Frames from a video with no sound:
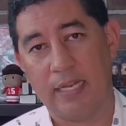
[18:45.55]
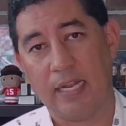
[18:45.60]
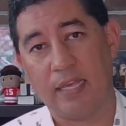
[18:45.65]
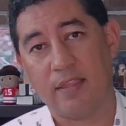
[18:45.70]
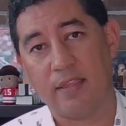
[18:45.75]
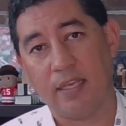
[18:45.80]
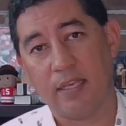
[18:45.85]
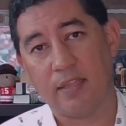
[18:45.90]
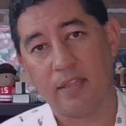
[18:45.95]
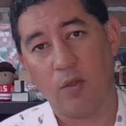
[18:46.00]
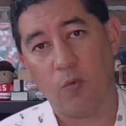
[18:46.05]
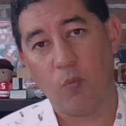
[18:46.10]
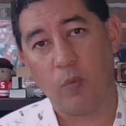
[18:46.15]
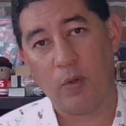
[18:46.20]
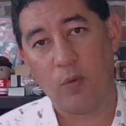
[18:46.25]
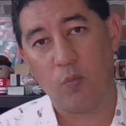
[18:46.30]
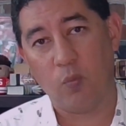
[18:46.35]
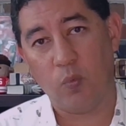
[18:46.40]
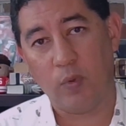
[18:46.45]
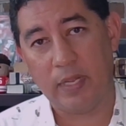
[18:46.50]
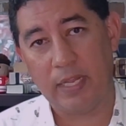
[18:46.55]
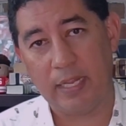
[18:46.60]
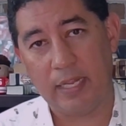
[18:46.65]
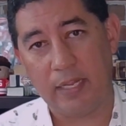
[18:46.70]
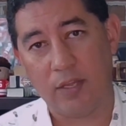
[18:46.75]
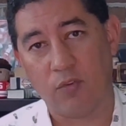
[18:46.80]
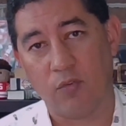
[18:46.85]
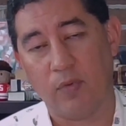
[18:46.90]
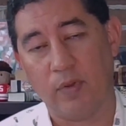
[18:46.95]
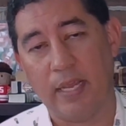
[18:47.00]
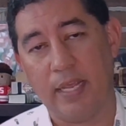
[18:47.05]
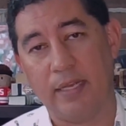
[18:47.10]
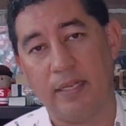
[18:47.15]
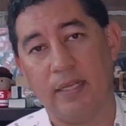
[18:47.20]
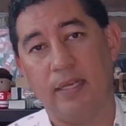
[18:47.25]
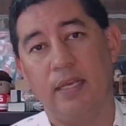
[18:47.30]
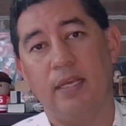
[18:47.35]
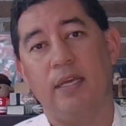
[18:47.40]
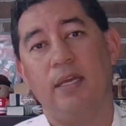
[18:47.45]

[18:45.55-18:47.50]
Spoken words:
And I think that when we create